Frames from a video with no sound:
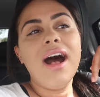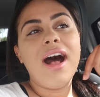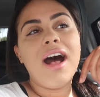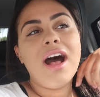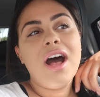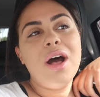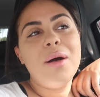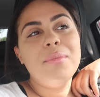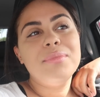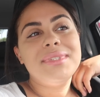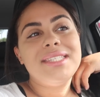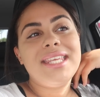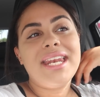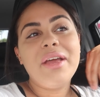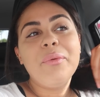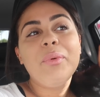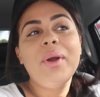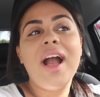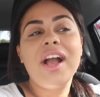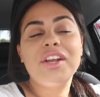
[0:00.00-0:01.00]
Um,
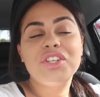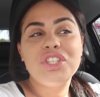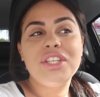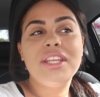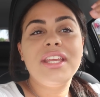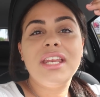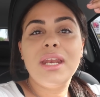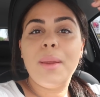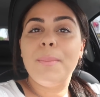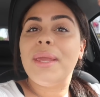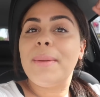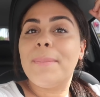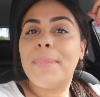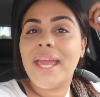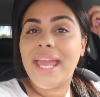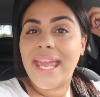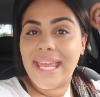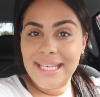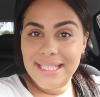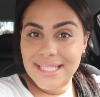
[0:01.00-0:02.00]
today we're actually gonna be
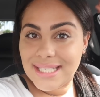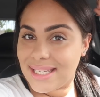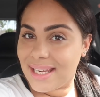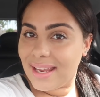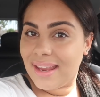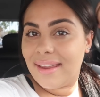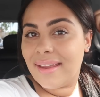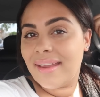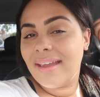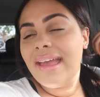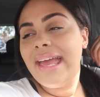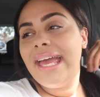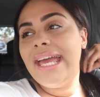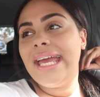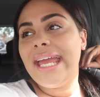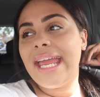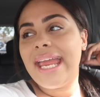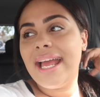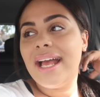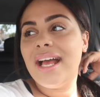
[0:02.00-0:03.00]
painting.
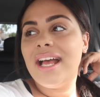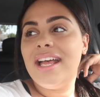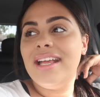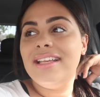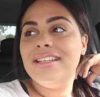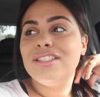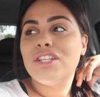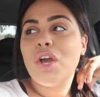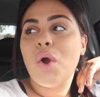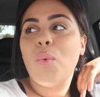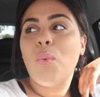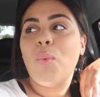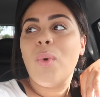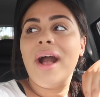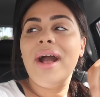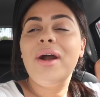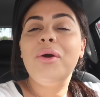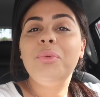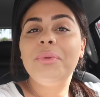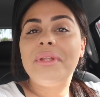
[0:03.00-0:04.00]
And
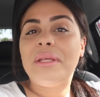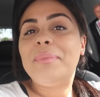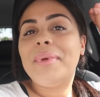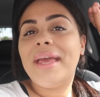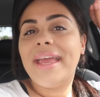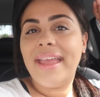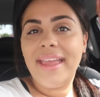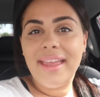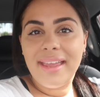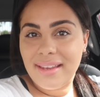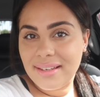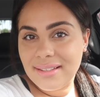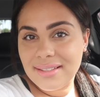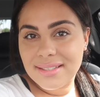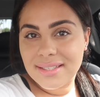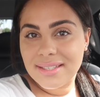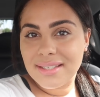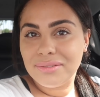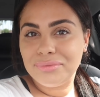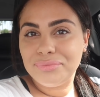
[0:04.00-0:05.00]
while we
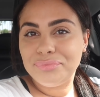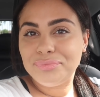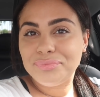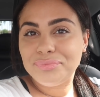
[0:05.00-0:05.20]
paint,